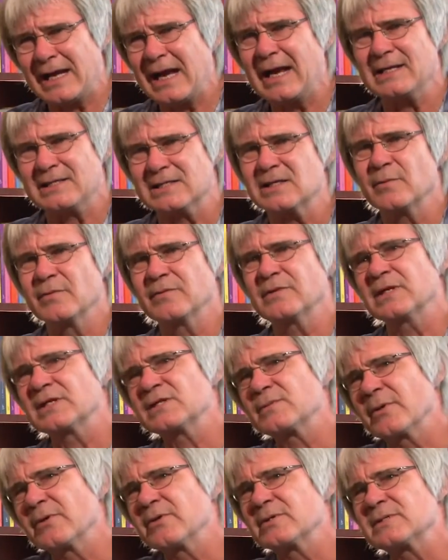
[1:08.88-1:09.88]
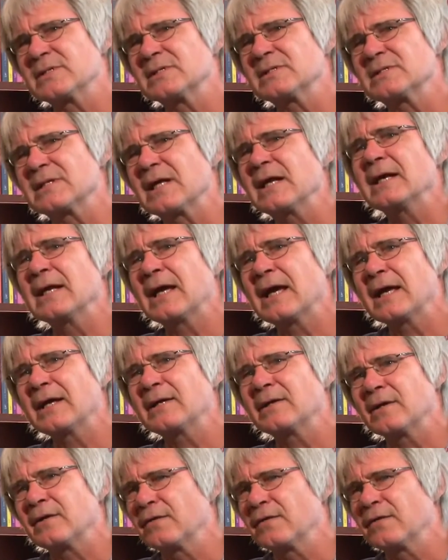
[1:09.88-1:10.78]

had some of the experiences they'd had.